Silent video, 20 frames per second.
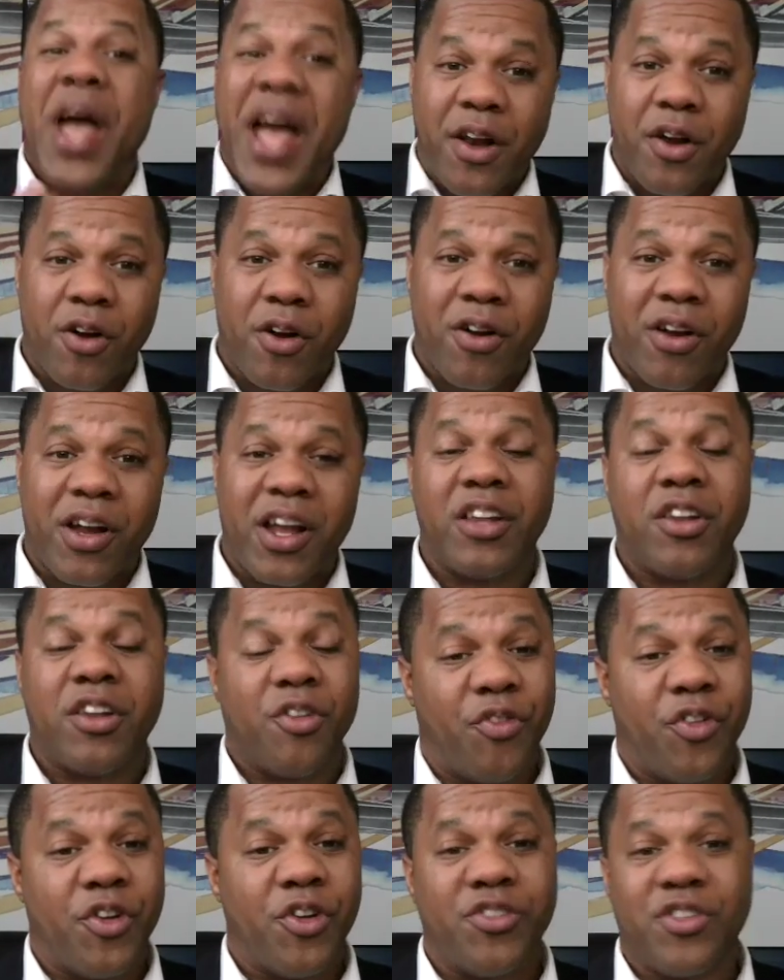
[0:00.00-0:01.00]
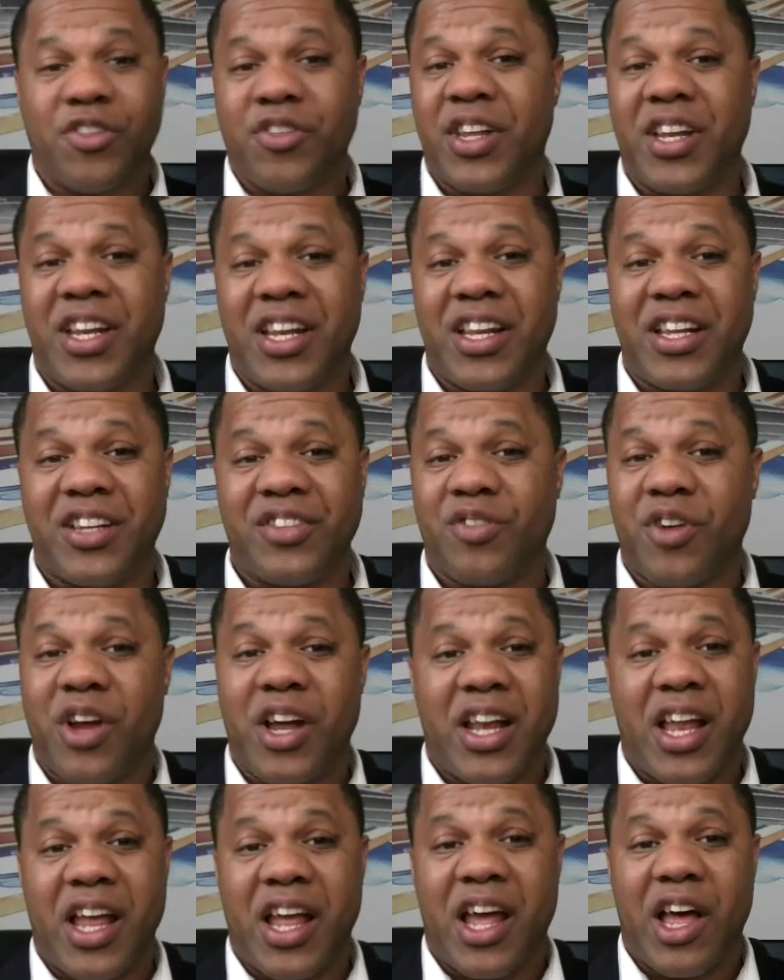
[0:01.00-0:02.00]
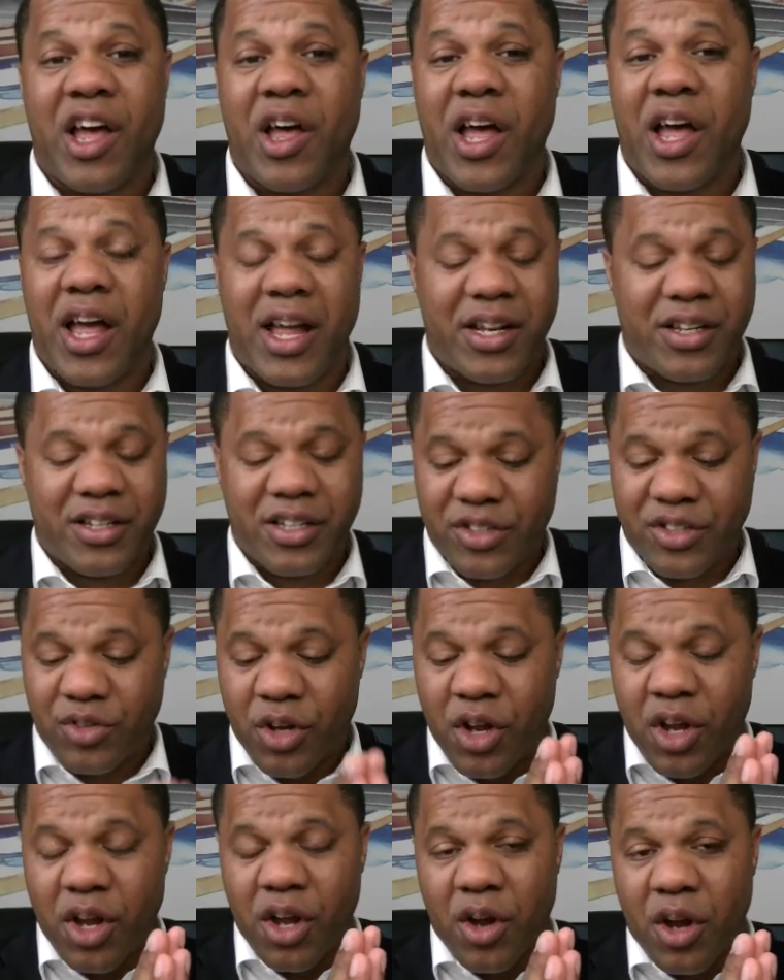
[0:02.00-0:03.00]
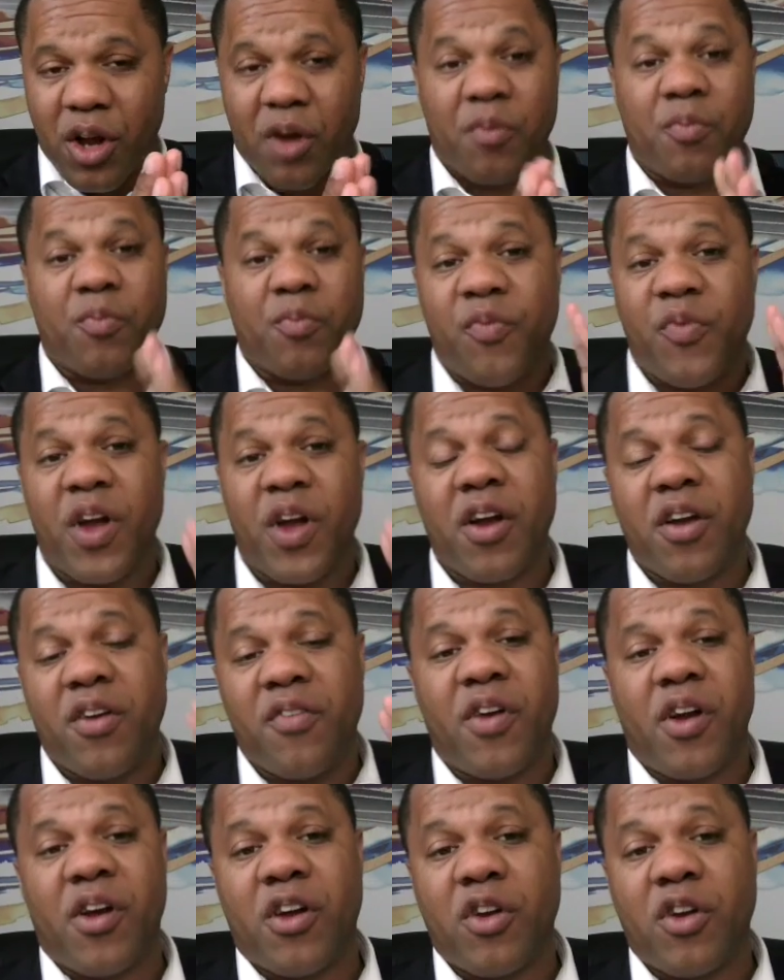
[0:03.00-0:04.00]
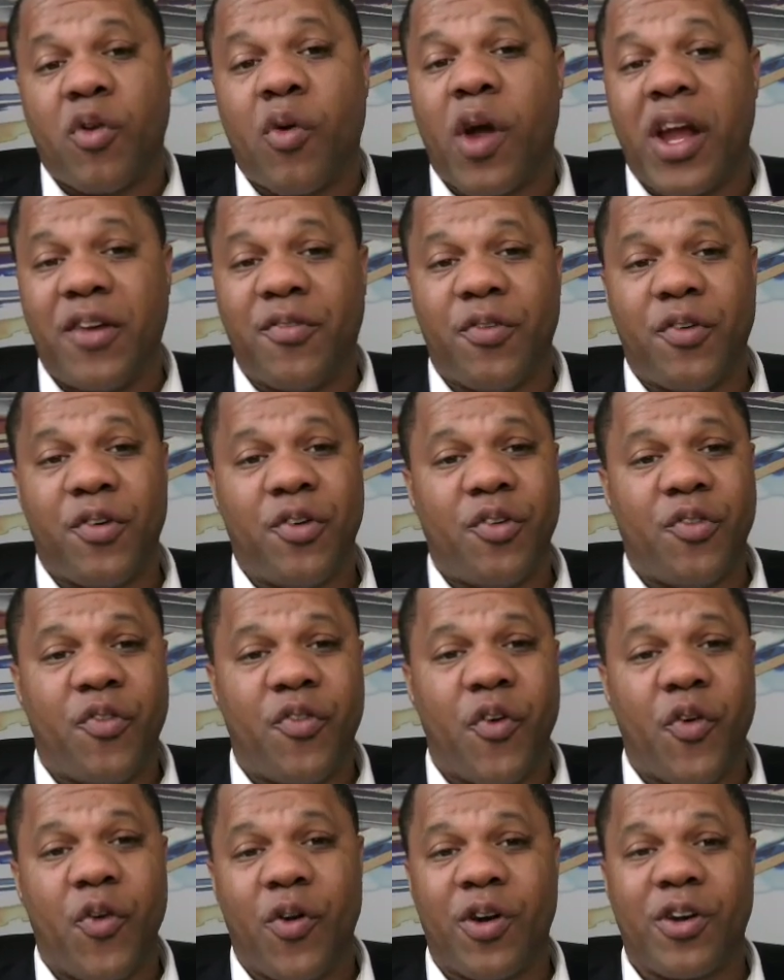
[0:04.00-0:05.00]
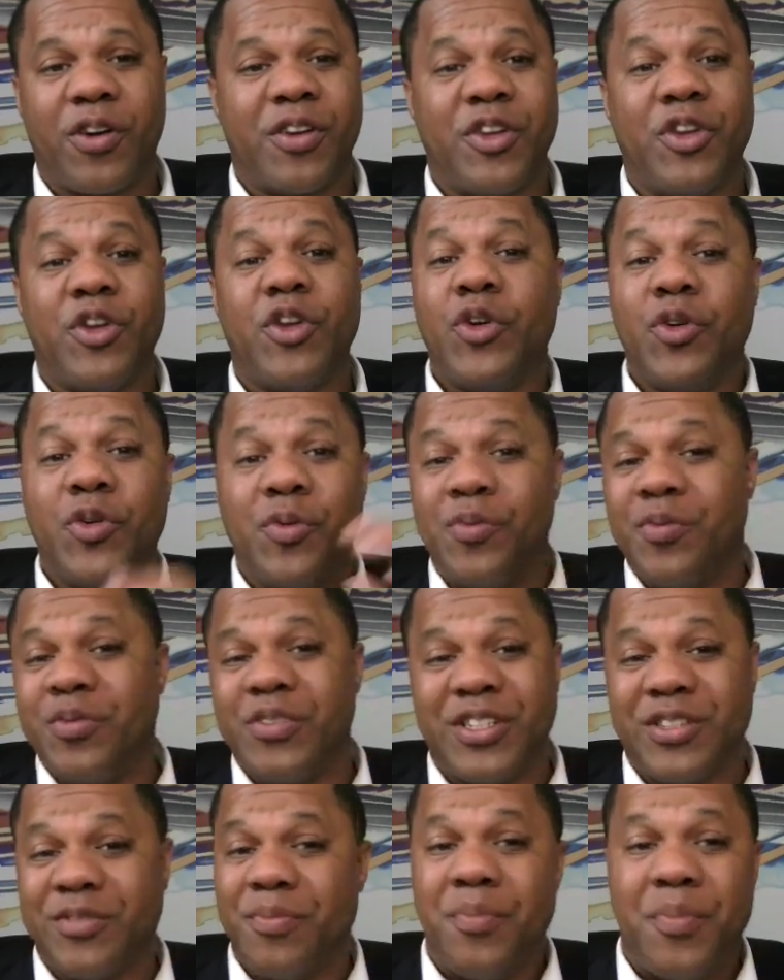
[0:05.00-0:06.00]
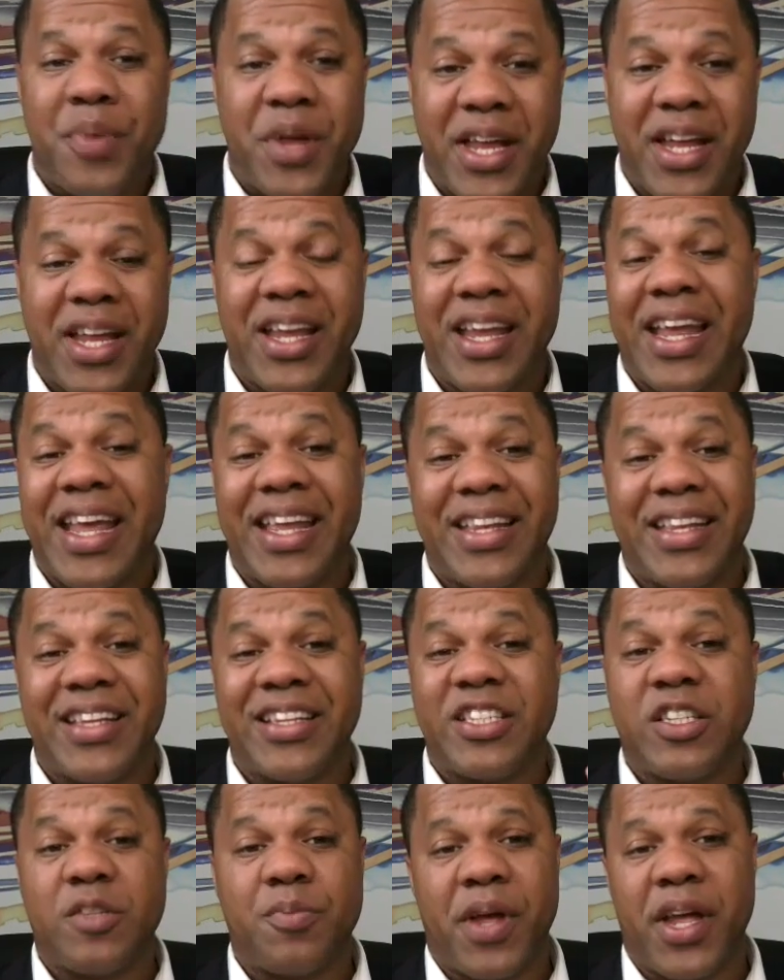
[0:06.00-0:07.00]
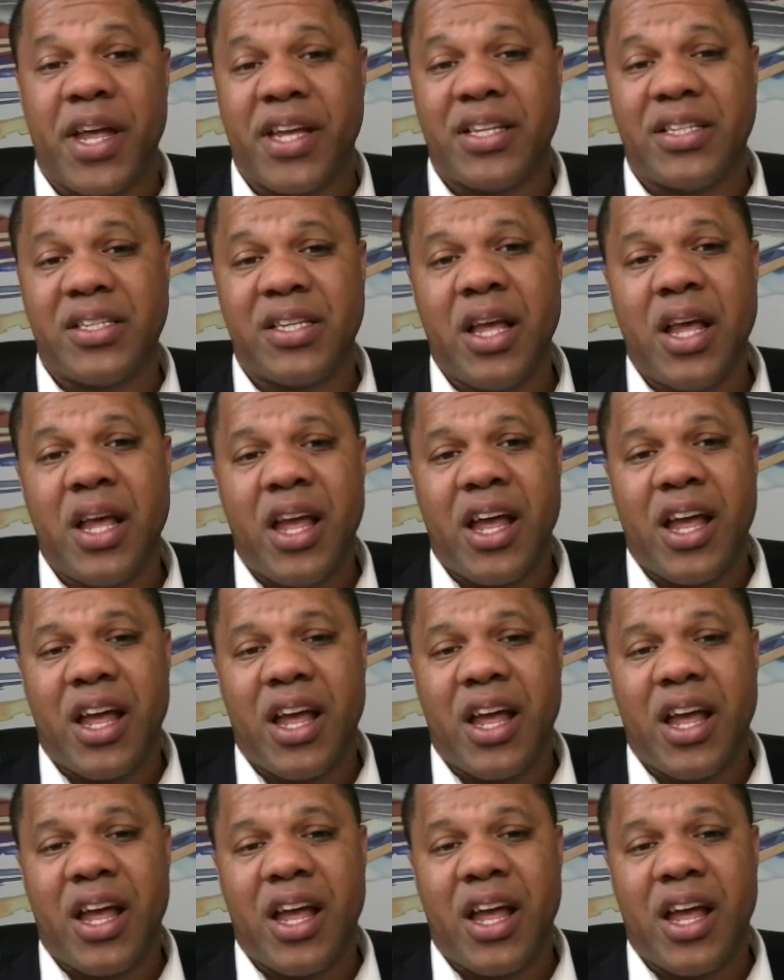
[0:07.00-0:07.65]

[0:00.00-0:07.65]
better in the future than it is right now. I just am very, very grateful for you just being in this space.